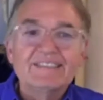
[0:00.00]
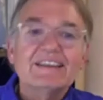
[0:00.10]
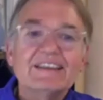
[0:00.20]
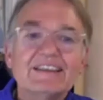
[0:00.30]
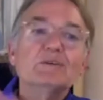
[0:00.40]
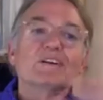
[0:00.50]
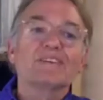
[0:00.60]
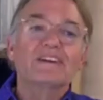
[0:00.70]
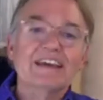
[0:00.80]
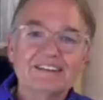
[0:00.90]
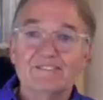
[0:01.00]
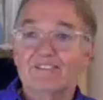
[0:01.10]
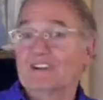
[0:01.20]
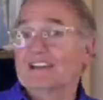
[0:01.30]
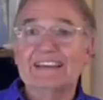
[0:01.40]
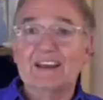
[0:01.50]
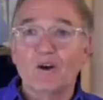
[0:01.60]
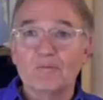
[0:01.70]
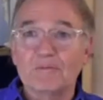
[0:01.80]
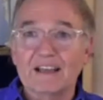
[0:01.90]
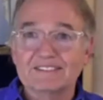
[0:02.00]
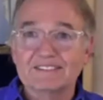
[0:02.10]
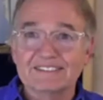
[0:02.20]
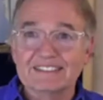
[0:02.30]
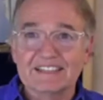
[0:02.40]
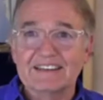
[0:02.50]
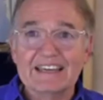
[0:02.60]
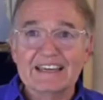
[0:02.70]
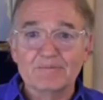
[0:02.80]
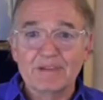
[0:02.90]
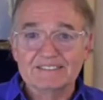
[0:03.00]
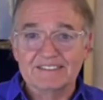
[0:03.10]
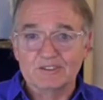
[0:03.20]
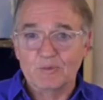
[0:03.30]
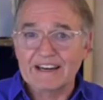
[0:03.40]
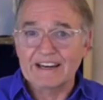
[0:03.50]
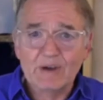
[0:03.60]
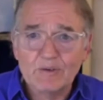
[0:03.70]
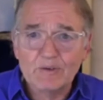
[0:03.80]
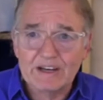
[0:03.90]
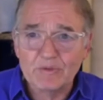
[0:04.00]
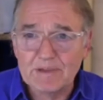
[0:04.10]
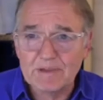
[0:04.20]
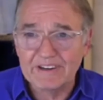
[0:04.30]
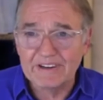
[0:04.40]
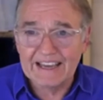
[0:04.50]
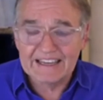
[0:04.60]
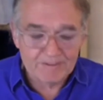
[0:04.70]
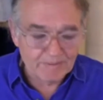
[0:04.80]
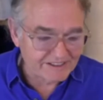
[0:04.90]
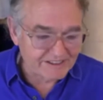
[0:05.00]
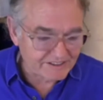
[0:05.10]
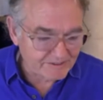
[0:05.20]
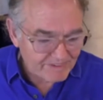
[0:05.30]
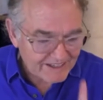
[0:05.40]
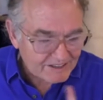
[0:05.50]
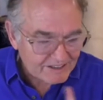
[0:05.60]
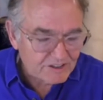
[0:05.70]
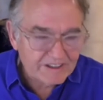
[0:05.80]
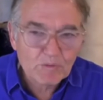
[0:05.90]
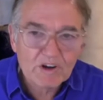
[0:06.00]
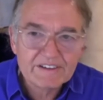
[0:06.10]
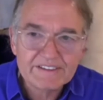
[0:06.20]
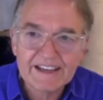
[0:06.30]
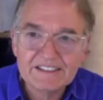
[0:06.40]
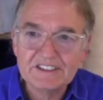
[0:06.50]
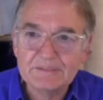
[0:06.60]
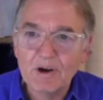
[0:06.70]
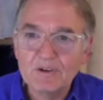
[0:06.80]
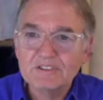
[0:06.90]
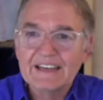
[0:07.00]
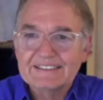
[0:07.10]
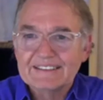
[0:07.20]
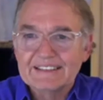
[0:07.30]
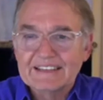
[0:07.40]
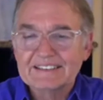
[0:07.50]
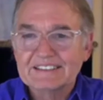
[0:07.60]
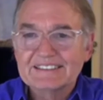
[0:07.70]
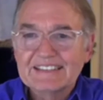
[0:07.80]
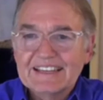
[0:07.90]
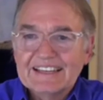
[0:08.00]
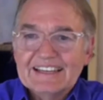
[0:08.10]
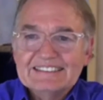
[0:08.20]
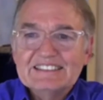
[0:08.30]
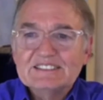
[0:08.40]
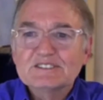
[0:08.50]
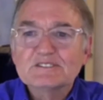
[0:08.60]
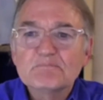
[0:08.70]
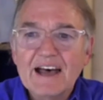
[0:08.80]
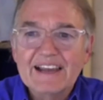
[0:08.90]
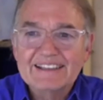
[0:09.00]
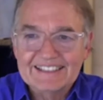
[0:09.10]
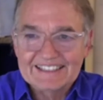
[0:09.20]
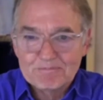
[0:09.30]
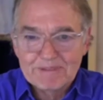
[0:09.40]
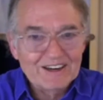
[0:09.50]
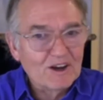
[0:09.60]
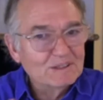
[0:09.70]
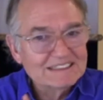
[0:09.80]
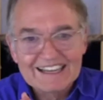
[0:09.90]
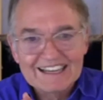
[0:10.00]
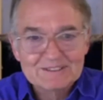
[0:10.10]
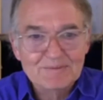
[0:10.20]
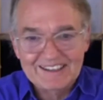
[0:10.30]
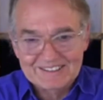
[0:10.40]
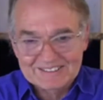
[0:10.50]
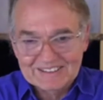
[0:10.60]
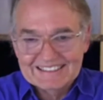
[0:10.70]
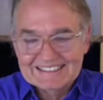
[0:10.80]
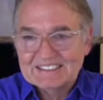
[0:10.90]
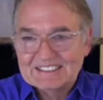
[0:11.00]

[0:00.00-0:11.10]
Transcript: Now you want to forget that whole message. It's a negative message. Why do I want to remember a negative message? Then one day she poked her head into the kitchen and she's smiling. Men always like a smile, right?